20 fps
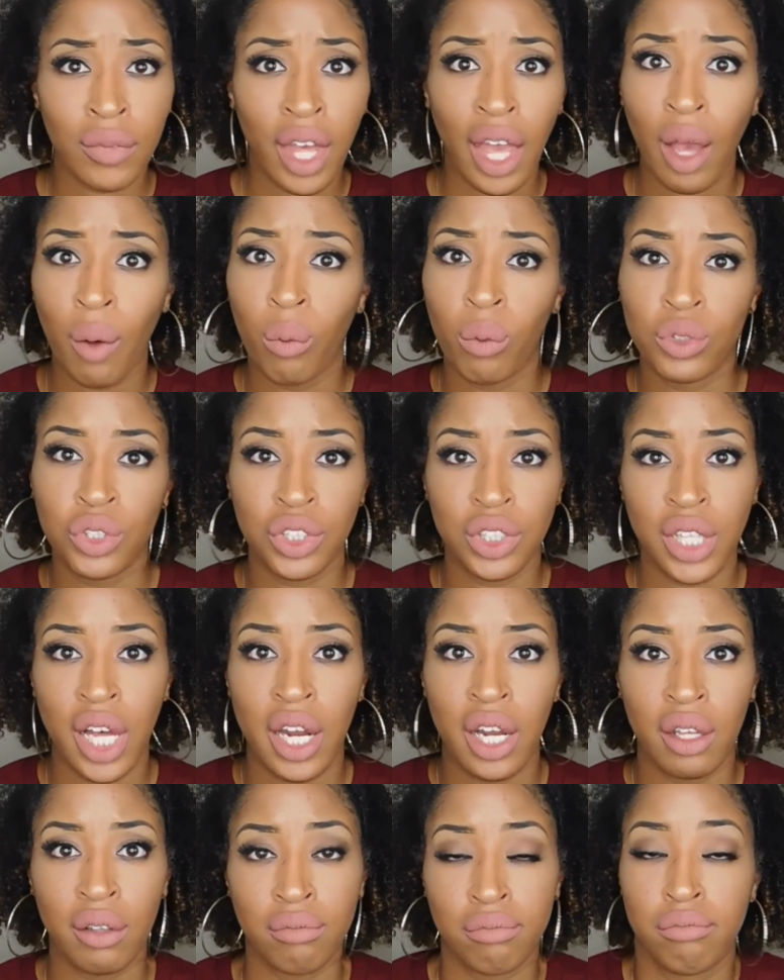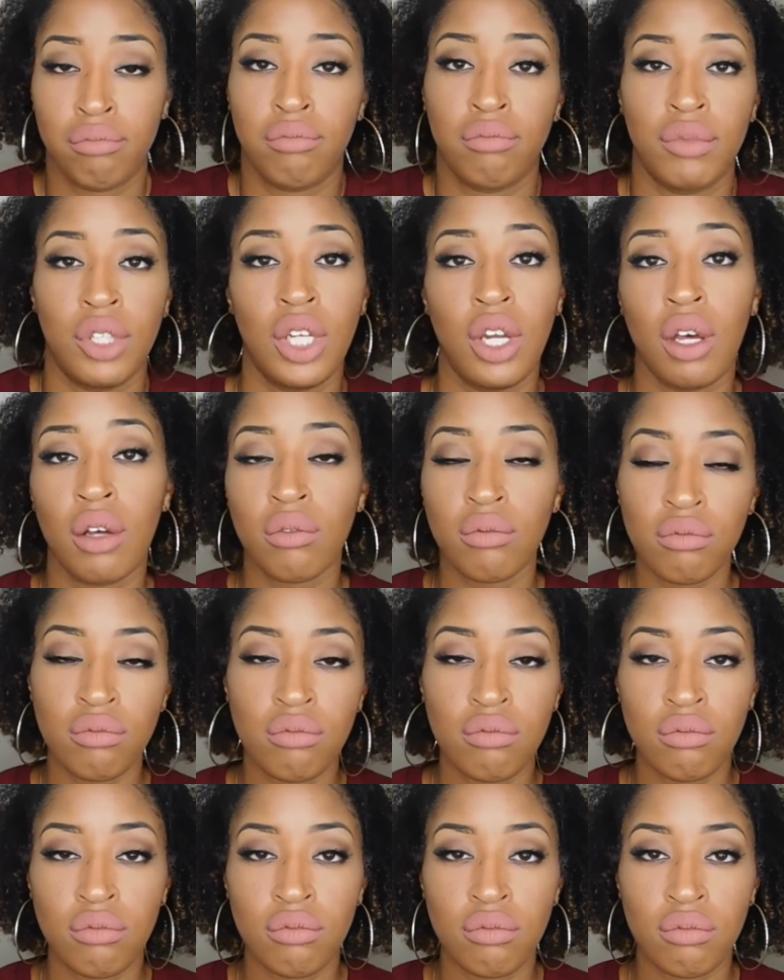and we'll just kind of, you know,
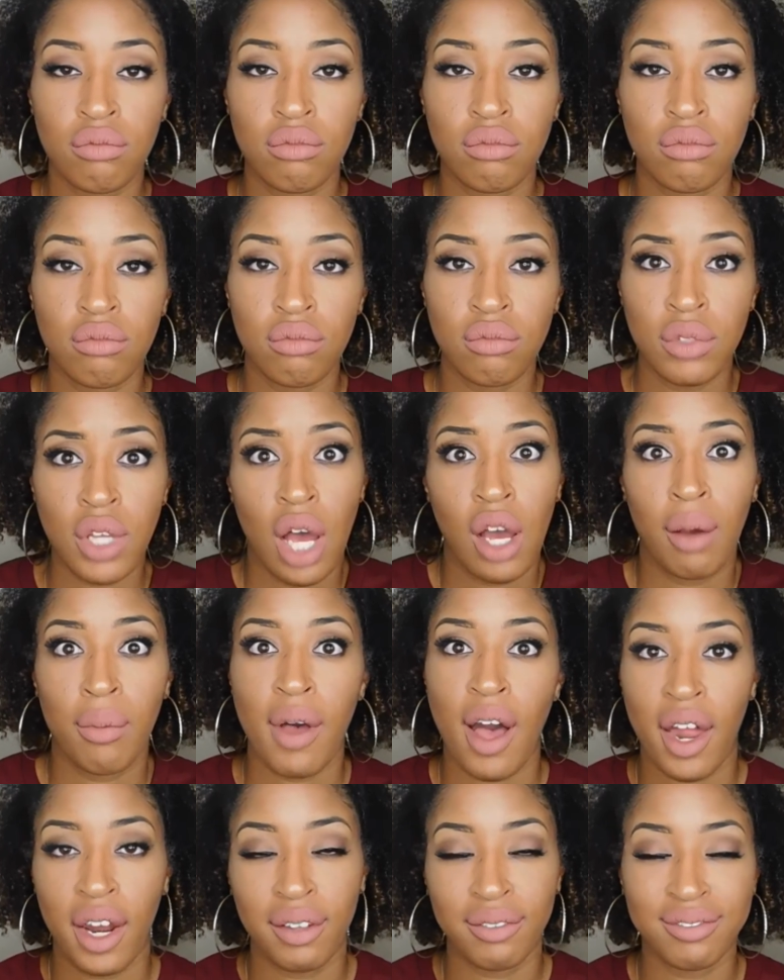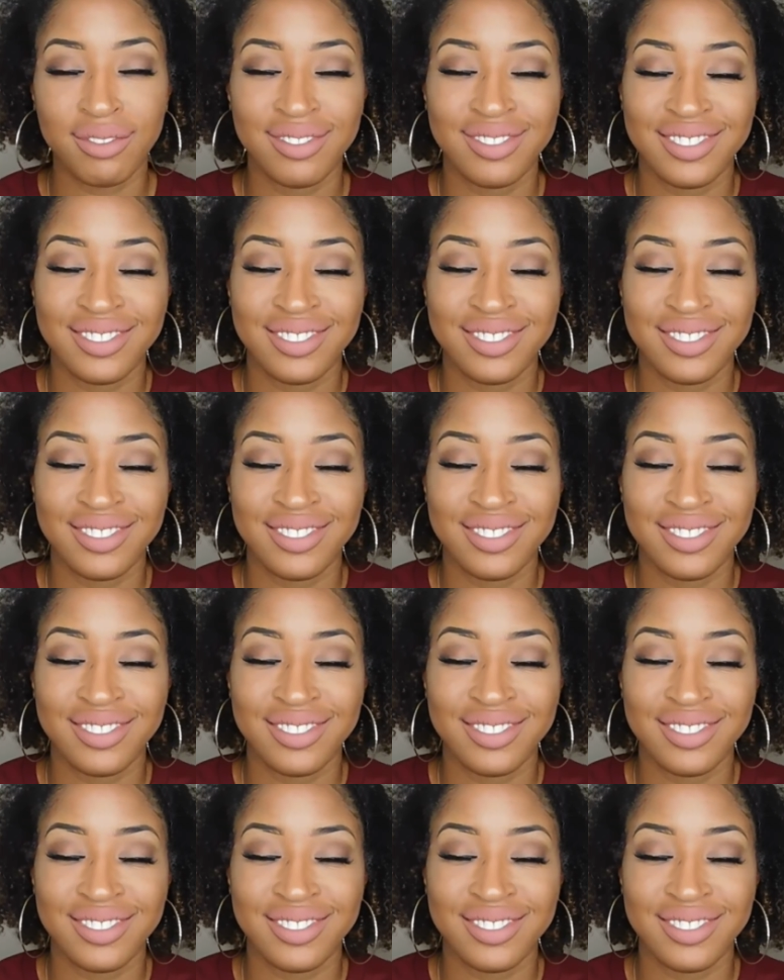talk about it.